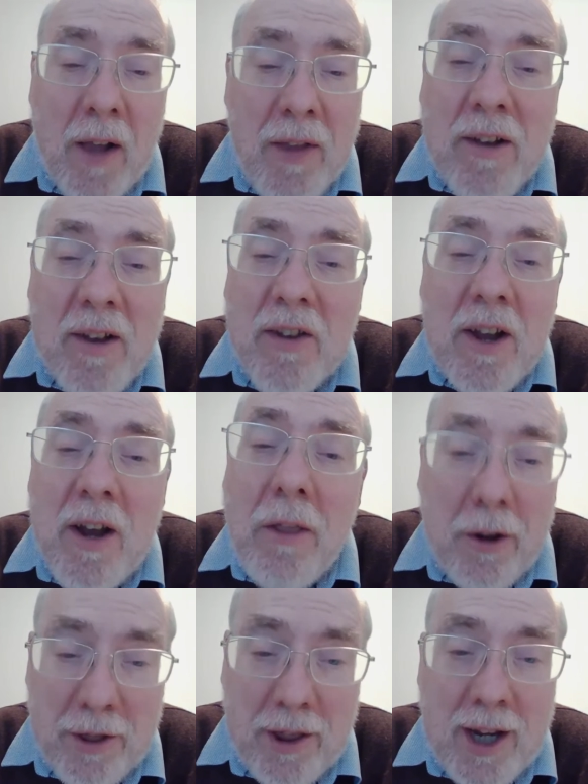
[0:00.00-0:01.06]
And that is
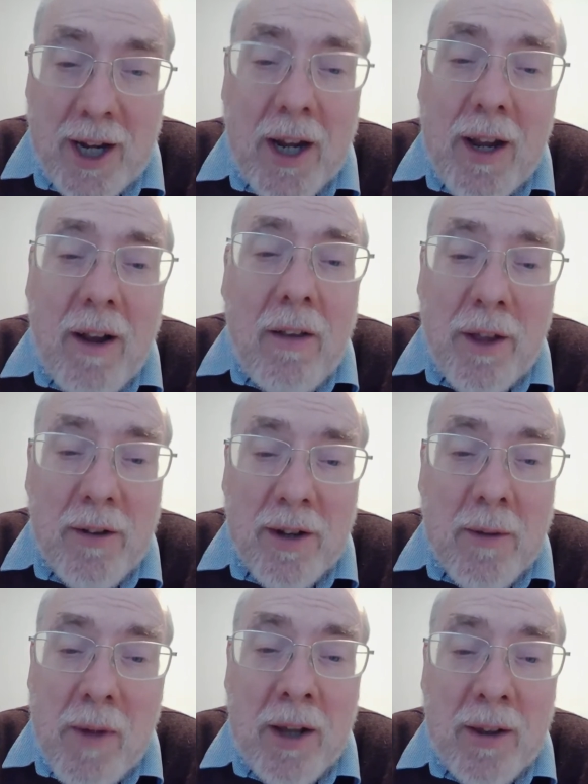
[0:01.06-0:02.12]
another thing that
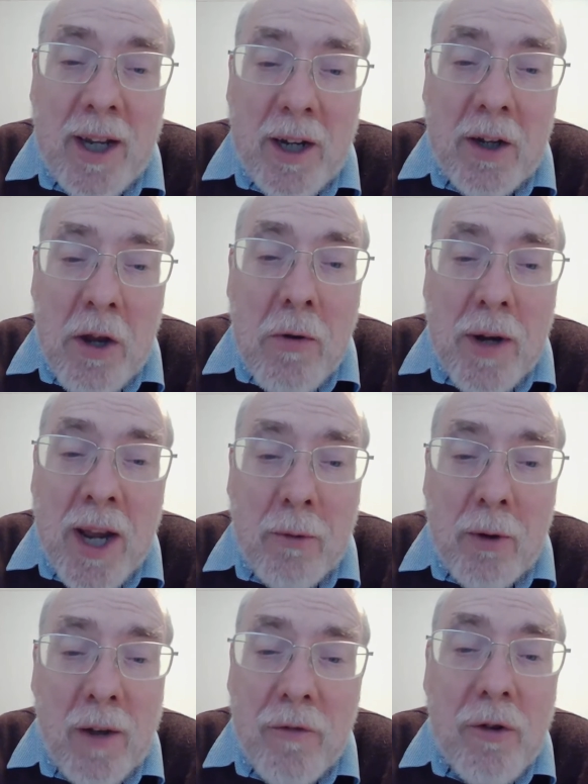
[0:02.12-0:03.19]
I think the UK
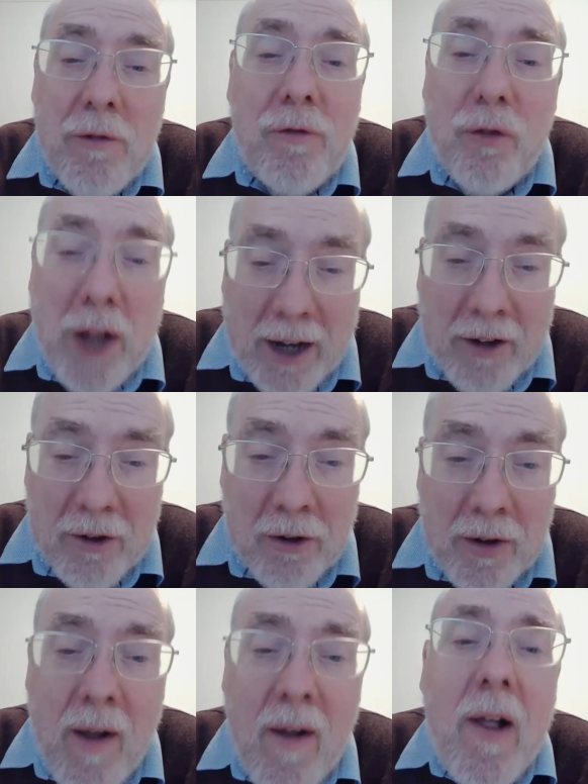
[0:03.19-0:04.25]
will have to reflect
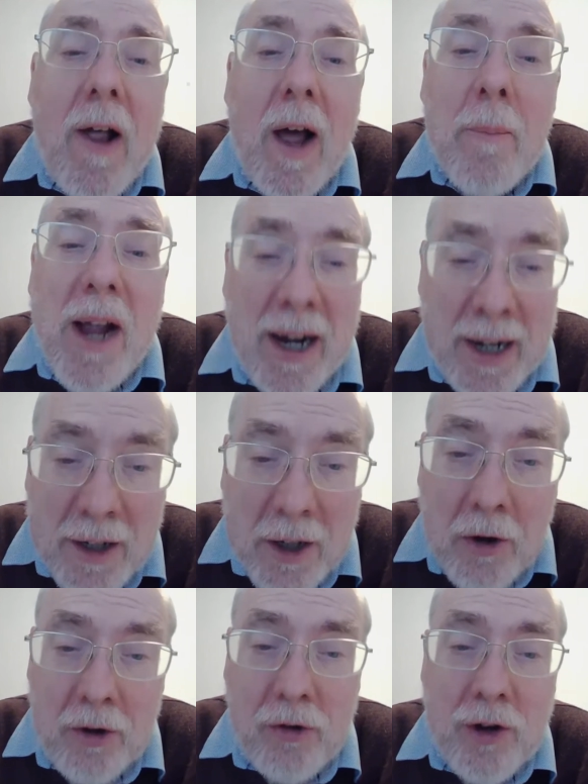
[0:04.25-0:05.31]
on. In
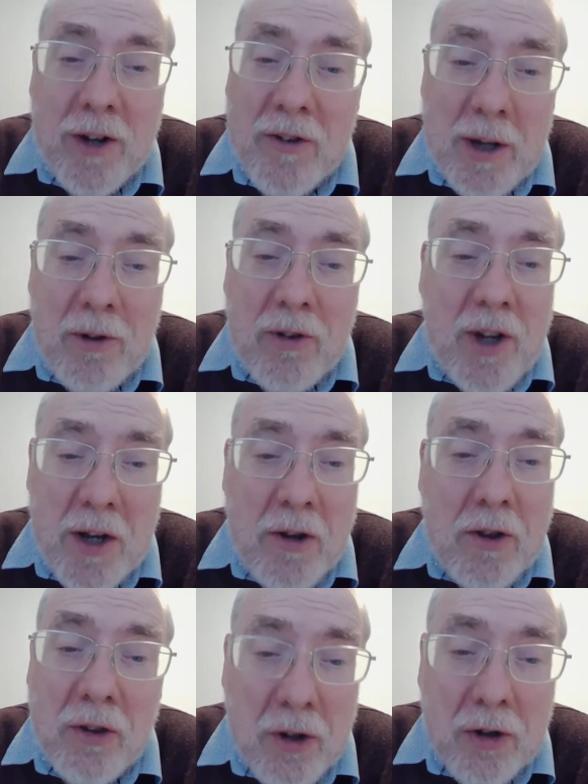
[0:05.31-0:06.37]
contrast, I would say,
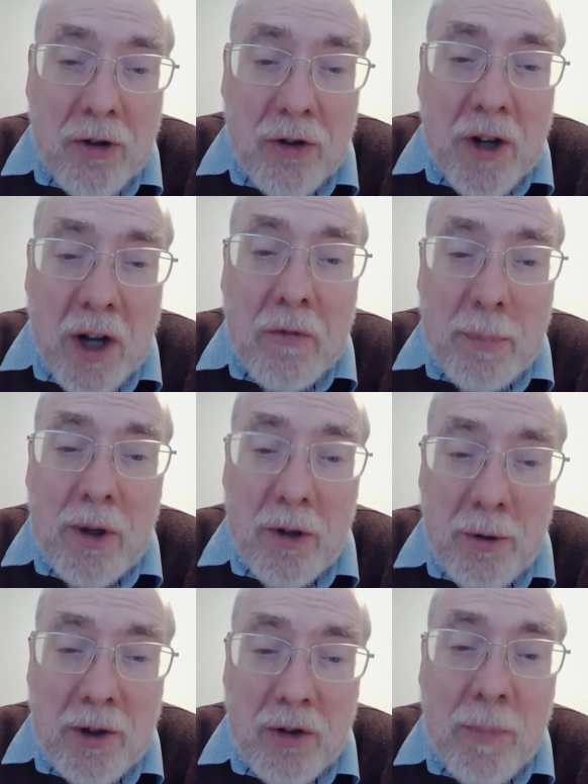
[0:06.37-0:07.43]
to the Scottish Government,
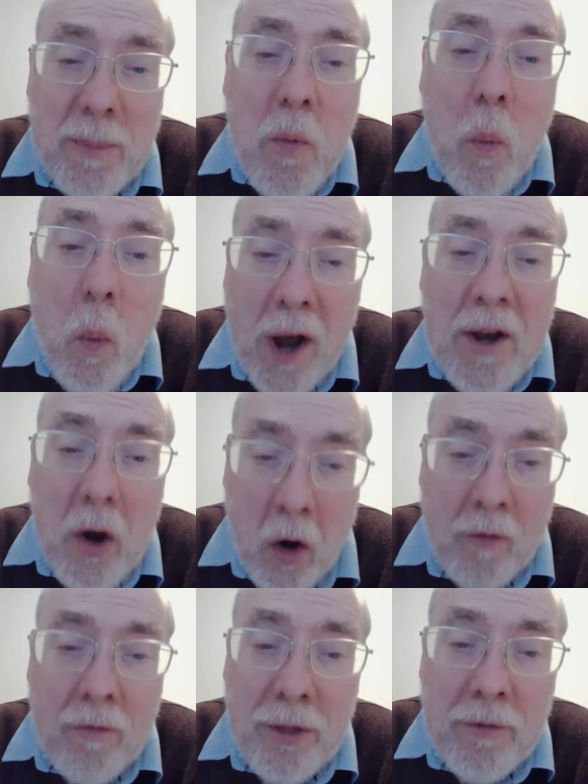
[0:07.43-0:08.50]
which has been one
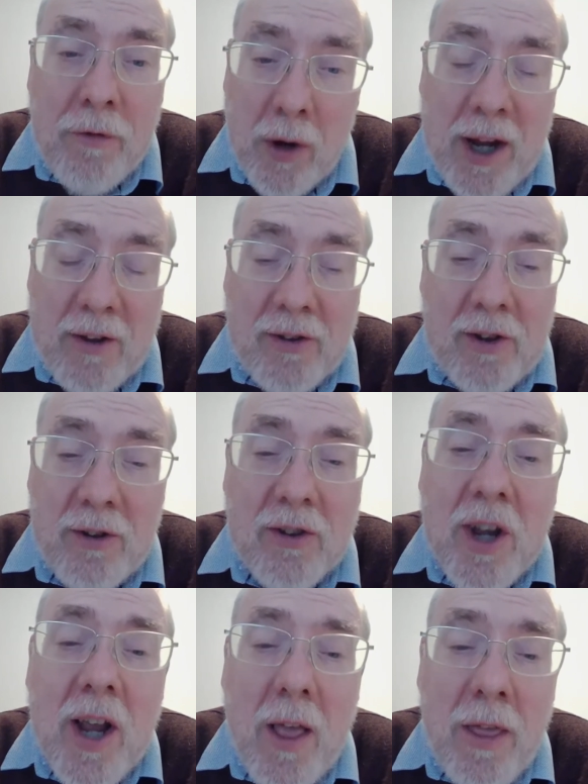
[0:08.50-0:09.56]
of the
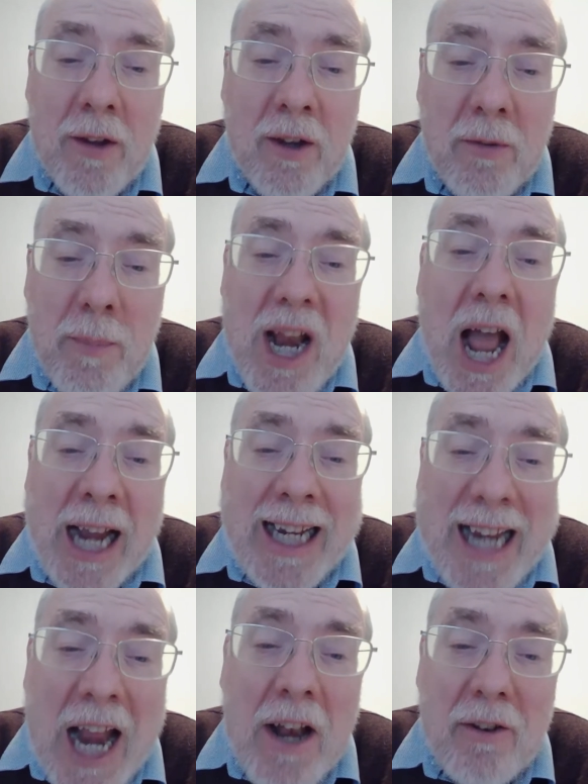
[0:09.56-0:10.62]
voices that has been
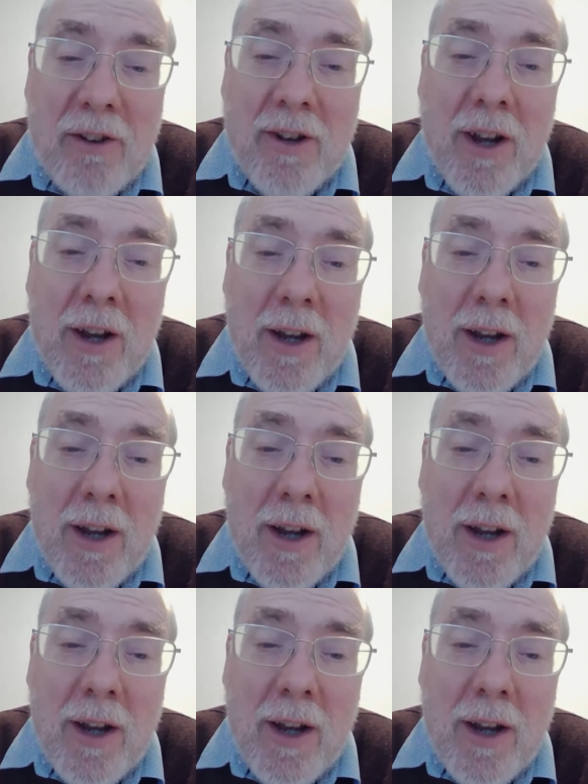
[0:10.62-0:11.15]
against